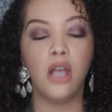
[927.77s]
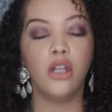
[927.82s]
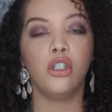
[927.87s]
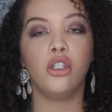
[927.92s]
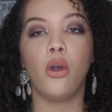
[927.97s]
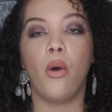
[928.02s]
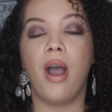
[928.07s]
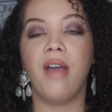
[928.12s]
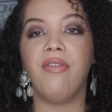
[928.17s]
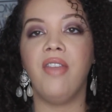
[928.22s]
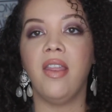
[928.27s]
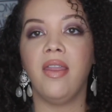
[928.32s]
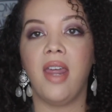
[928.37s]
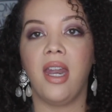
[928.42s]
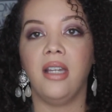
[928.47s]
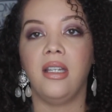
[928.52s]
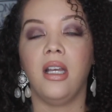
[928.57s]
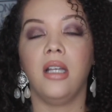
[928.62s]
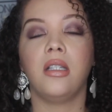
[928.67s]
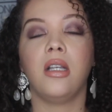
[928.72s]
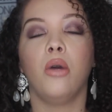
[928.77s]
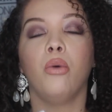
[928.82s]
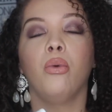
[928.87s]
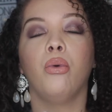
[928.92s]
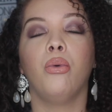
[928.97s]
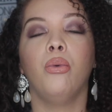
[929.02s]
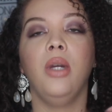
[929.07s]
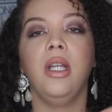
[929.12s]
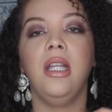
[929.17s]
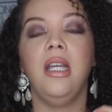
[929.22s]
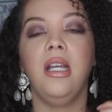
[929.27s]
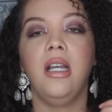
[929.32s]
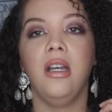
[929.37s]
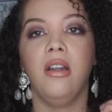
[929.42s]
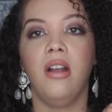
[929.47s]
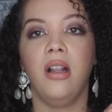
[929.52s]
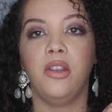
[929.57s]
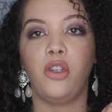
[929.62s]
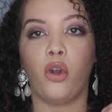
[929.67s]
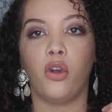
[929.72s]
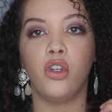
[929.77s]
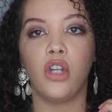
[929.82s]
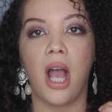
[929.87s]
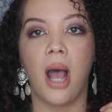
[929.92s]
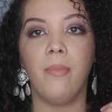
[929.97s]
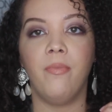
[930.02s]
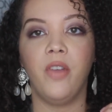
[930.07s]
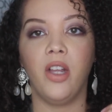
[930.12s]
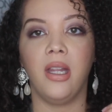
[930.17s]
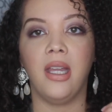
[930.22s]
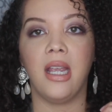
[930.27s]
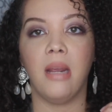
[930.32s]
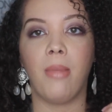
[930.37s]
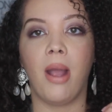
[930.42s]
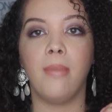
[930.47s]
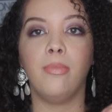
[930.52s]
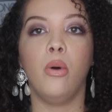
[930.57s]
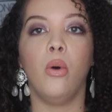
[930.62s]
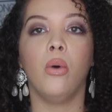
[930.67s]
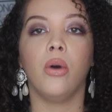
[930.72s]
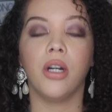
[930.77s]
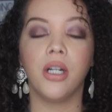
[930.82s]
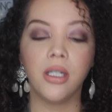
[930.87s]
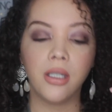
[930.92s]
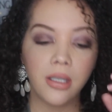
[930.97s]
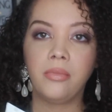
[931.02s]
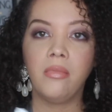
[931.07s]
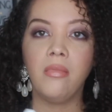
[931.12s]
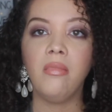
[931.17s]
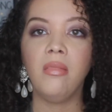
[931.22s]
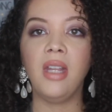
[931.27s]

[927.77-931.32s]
So I think that it does a really good job filling in my pores.